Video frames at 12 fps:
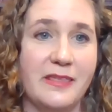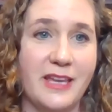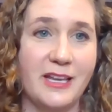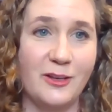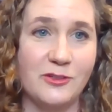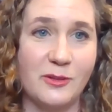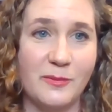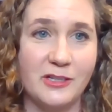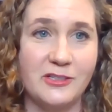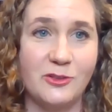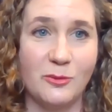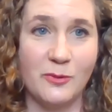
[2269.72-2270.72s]
Thank you so
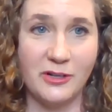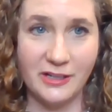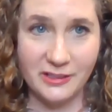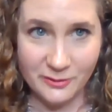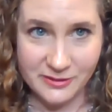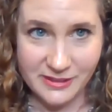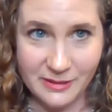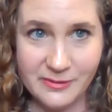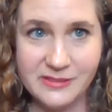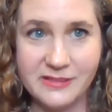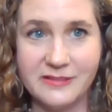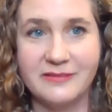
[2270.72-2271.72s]
much. Domo arigatou
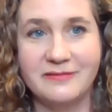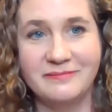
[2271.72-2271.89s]
gozaimasu.